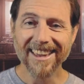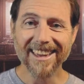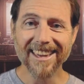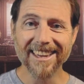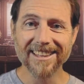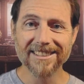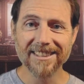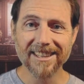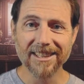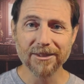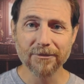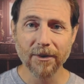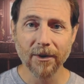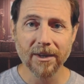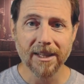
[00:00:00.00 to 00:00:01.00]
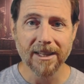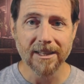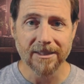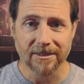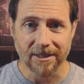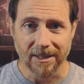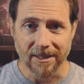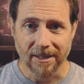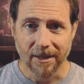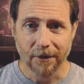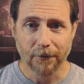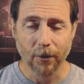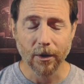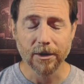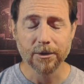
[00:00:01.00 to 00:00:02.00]
it is very easy
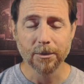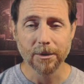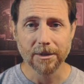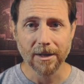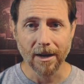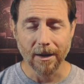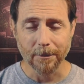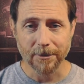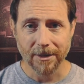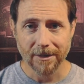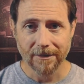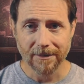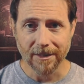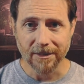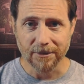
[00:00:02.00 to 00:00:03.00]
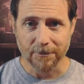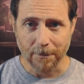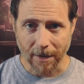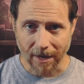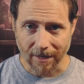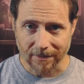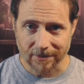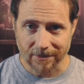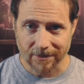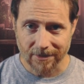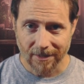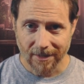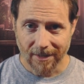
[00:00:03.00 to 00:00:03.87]
for it to adopt these masks.